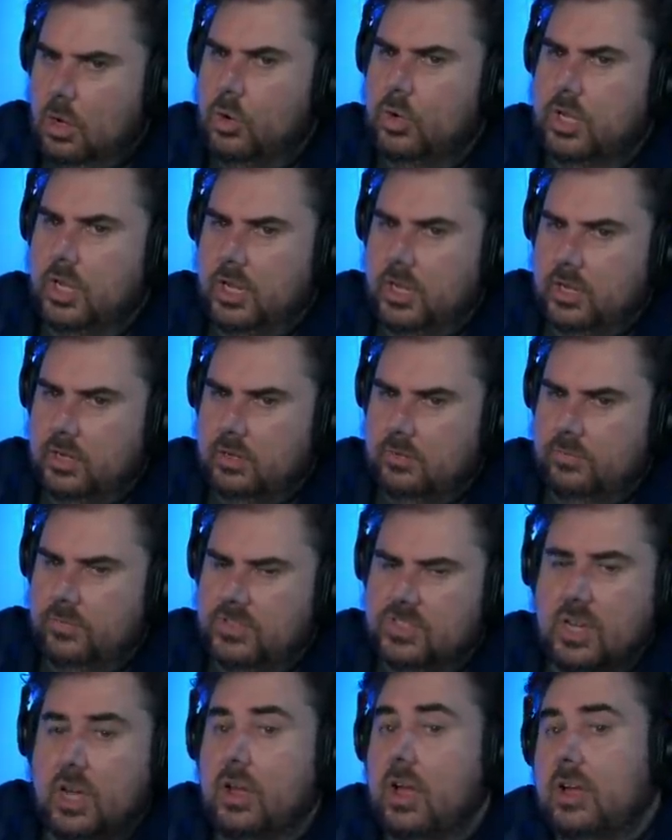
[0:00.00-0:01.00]
Okay.
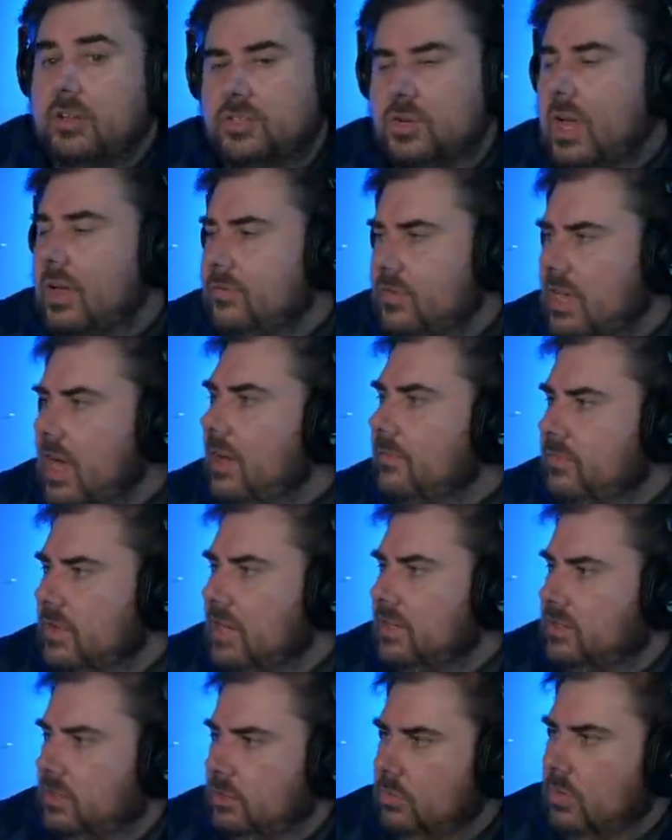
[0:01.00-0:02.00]
So I've
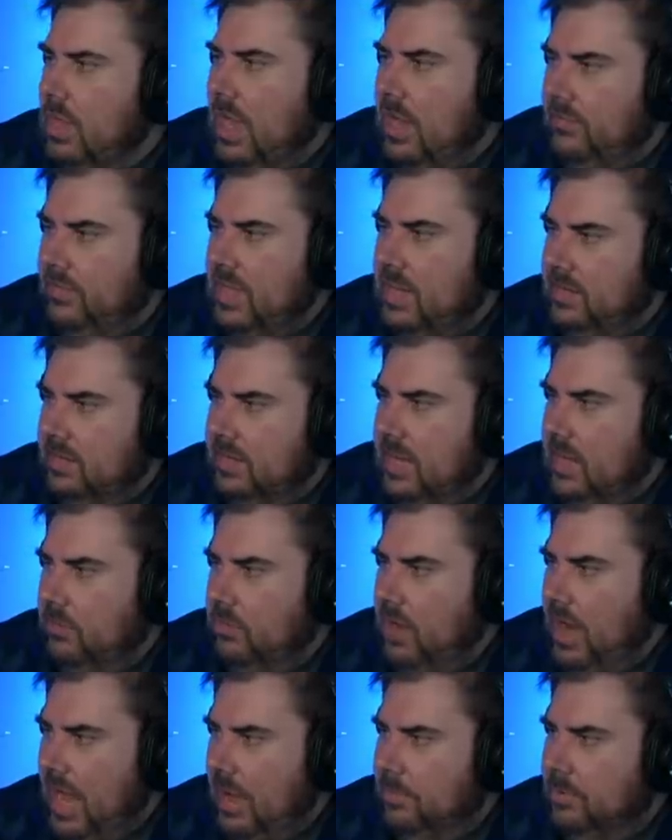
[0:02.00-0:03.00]
yet to have that
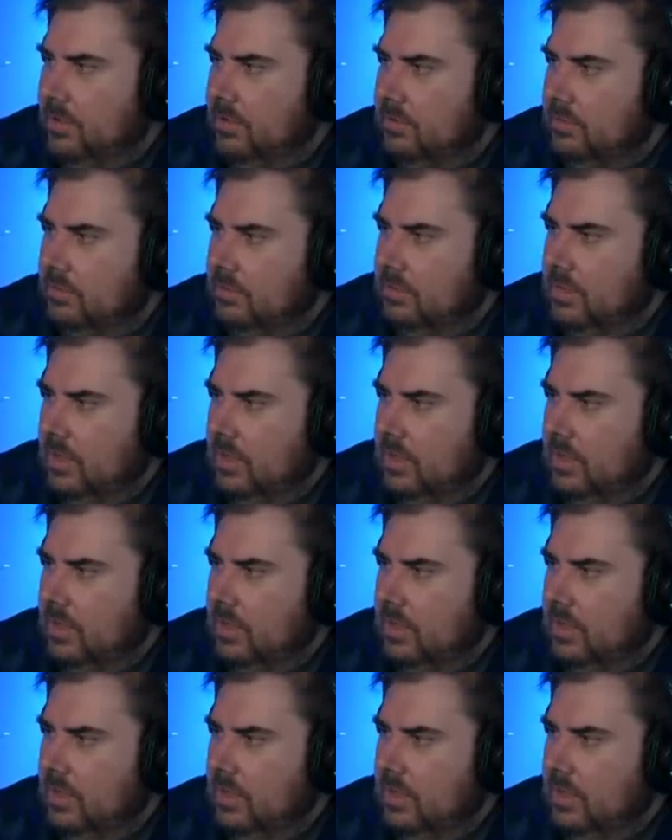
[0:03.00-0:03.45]
encounter happen.